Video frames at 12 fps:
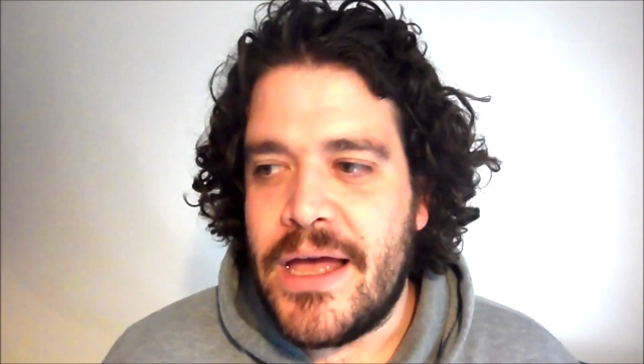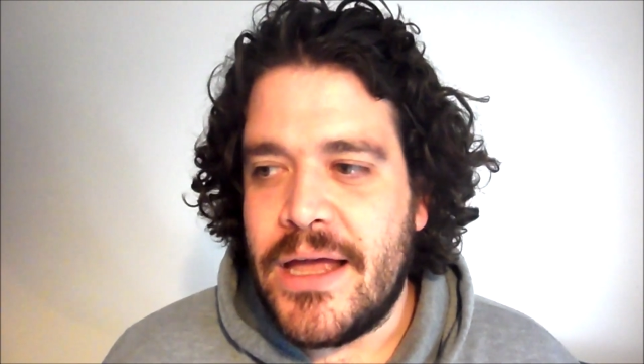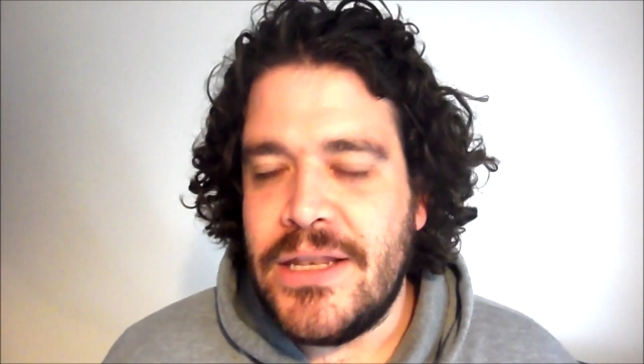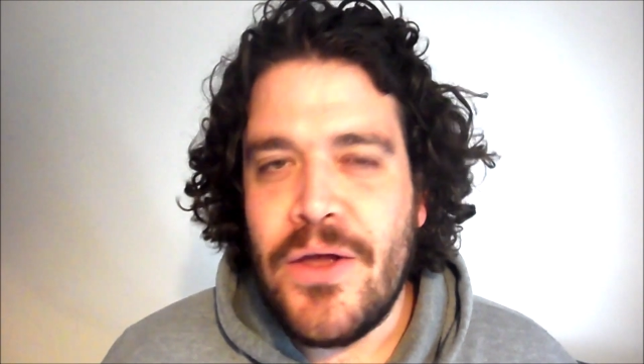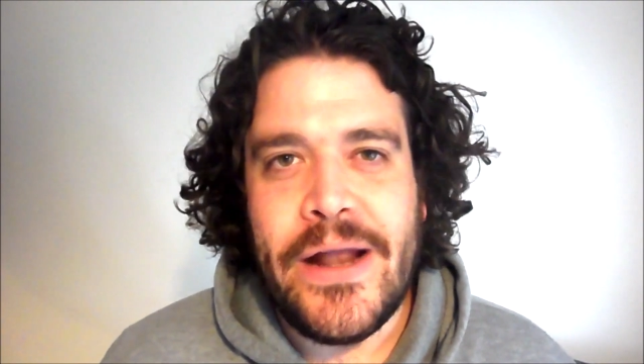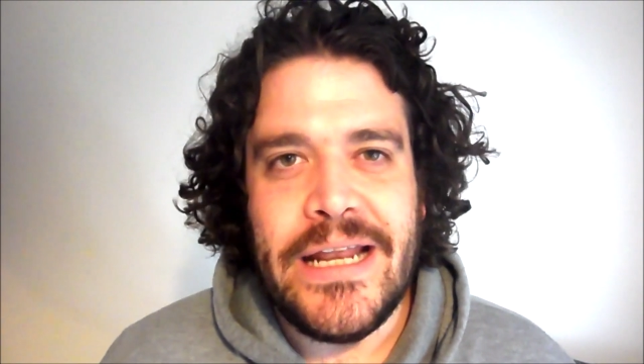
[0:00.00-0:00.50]

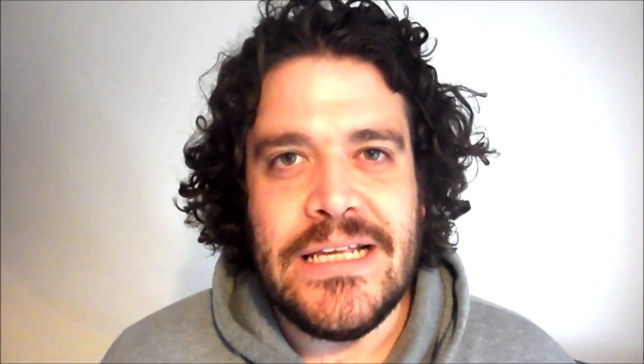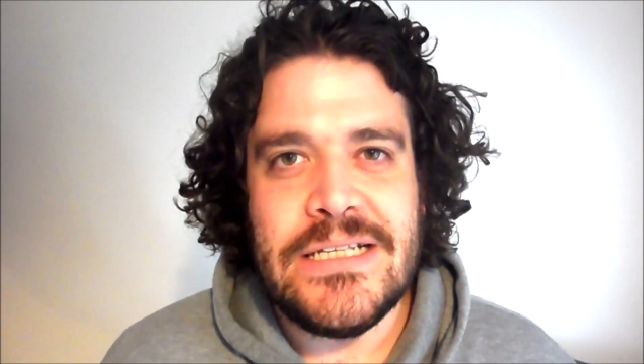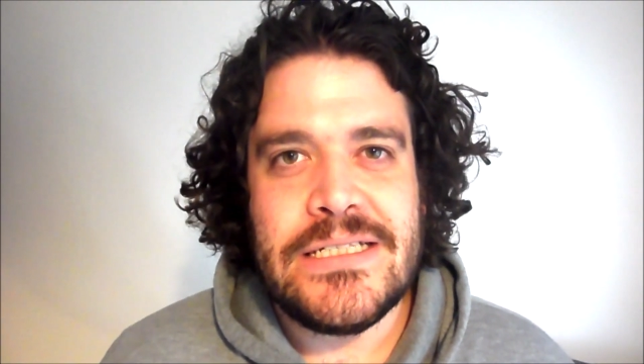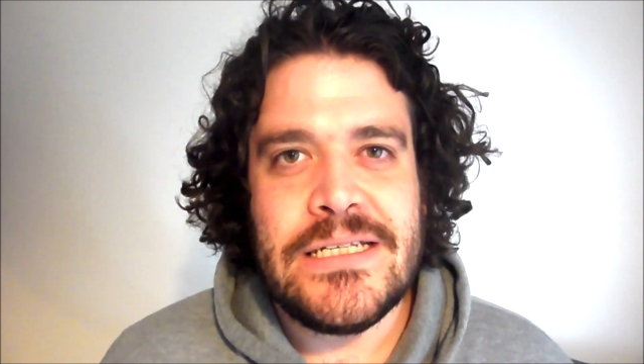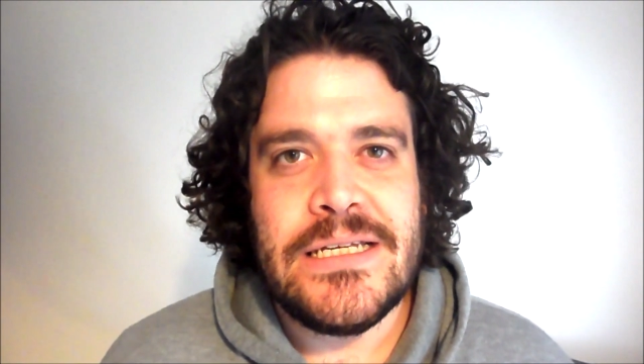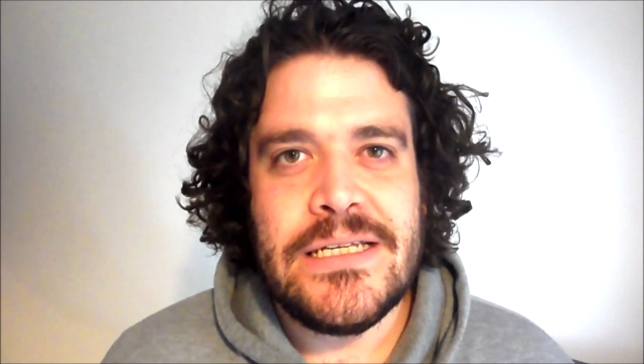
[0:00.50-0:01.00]

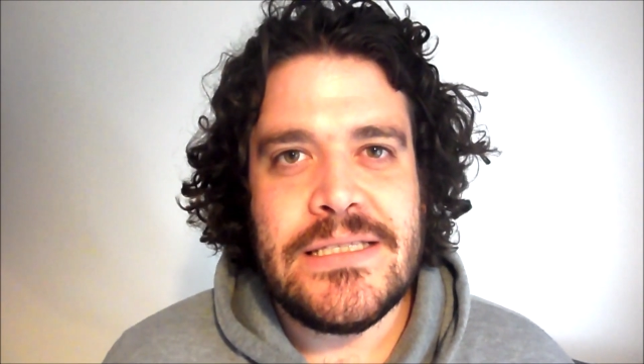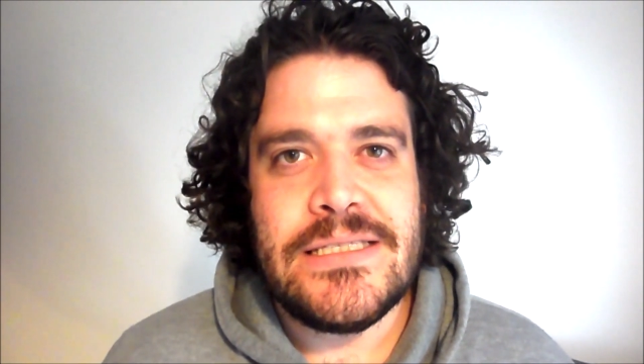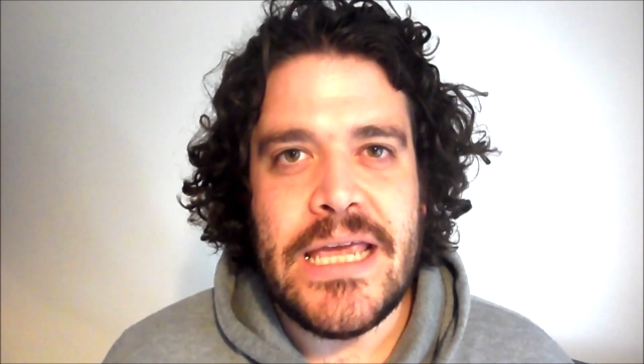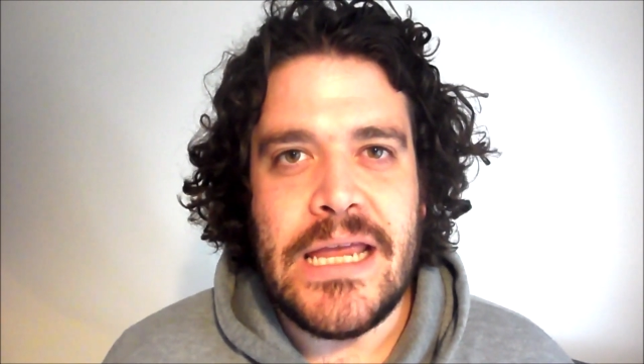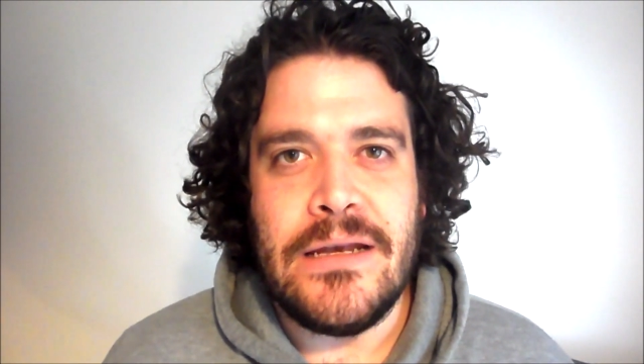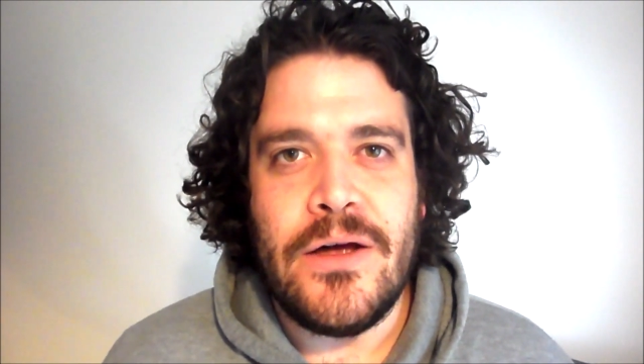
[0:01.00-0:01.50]
90s
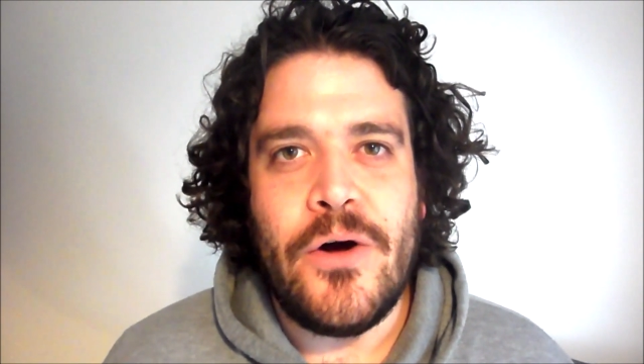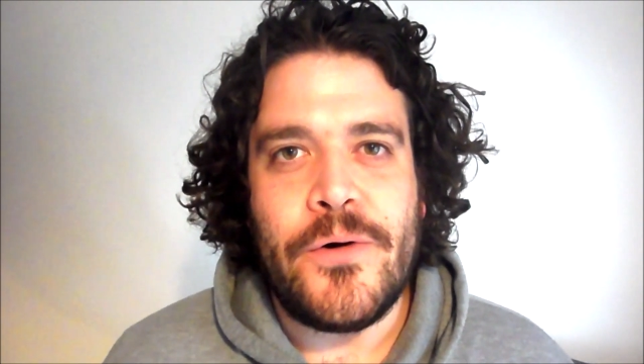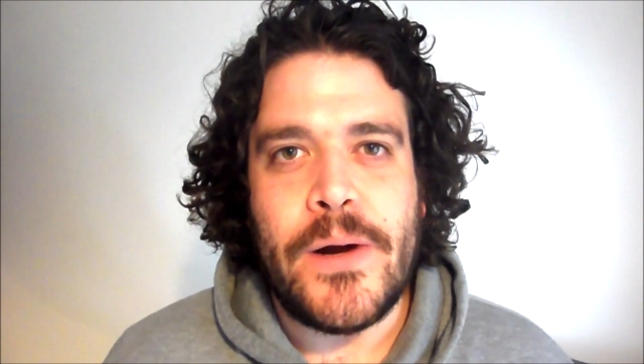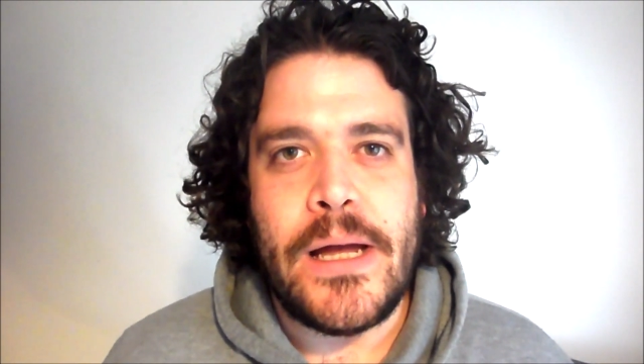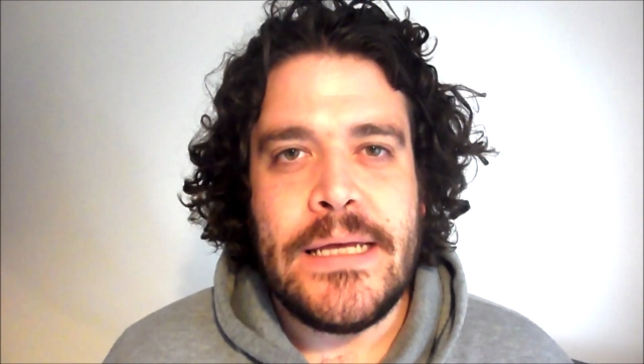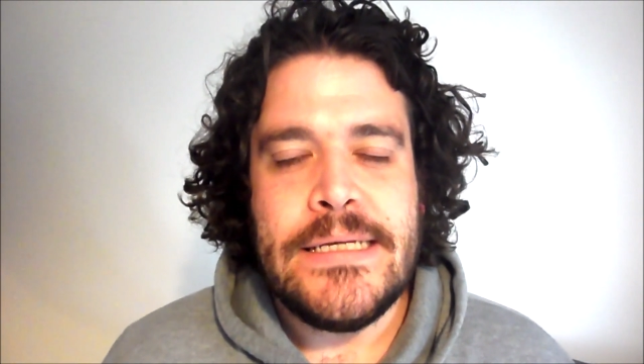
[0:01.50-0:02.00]
teen horror.